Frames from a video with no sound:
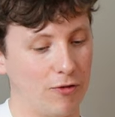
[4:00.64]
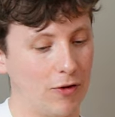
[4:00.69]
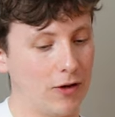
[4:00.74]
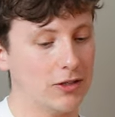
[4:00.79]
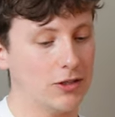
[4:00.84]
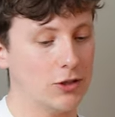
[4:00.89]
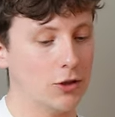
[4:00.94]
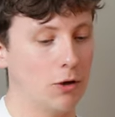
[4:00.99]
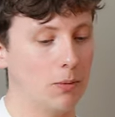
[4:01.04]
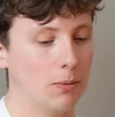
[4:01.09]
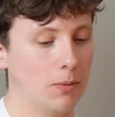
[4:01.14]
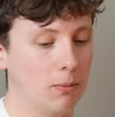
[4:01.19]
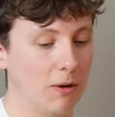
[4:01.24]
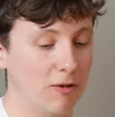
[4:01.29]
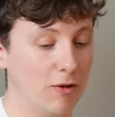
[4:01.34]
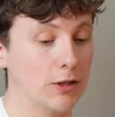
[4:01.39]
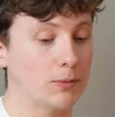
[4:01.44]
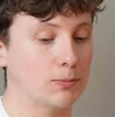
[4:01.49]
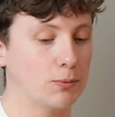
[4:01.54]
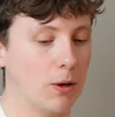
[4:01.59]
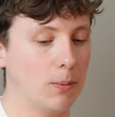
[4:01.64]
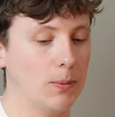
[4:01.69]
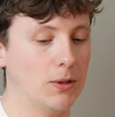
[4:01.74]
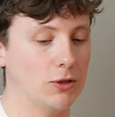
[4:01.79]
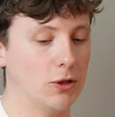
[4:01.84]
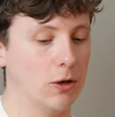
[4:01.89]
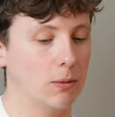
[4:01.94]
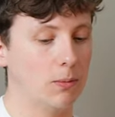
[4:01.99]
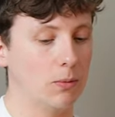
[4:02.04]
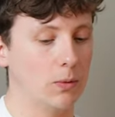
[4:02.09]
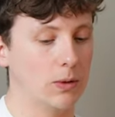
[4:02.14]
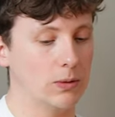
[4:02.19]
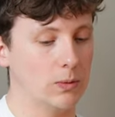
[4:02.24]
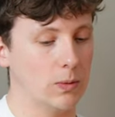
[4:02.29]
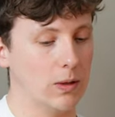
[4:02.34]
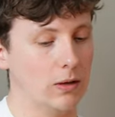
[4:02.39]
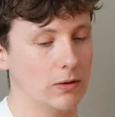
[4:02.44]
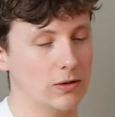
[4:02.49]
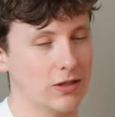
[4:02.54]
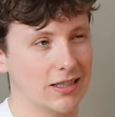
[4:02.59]
first job, my first proper job was
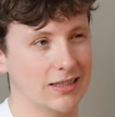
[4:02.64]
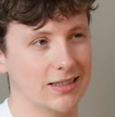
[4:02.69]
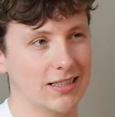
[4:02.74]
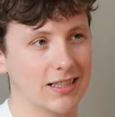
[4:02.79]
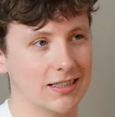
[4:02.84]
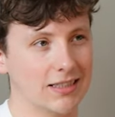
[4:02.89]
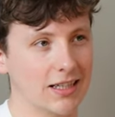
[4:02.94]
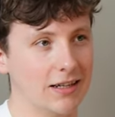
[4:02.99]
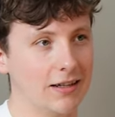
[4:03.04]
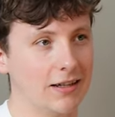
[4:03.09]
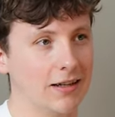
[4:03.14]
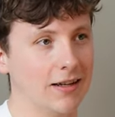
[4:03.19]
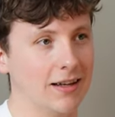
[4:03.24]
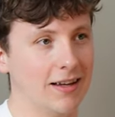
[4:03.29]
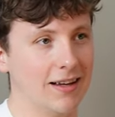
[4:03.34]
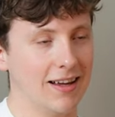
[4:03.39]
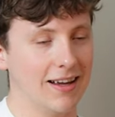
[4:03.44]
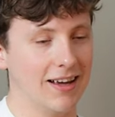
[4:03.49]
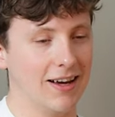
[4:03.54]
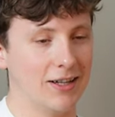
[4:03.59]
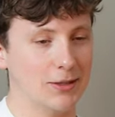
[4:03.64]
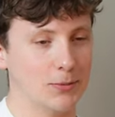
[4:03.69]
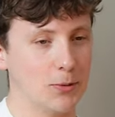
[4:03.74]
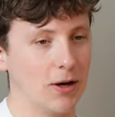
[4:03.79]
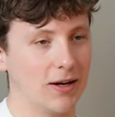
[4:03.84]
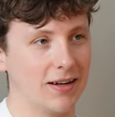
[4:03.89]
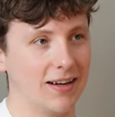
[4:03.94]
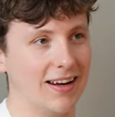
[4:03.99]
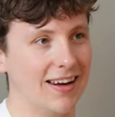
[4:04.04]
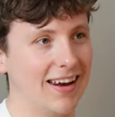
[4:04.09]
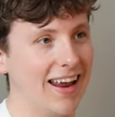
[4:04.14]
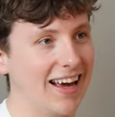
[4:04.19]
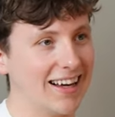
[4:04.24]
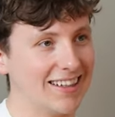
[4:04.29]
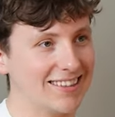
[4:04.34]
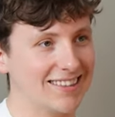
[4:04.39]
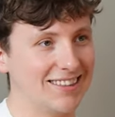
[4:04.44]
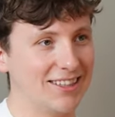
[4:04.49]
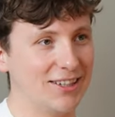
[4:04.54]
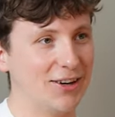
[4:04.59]
when I was like 16. Yeah. I was working at
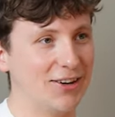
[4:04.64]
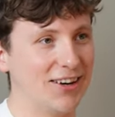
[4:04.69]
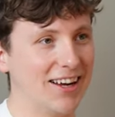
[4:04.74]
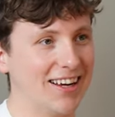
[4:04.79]
Next, you know,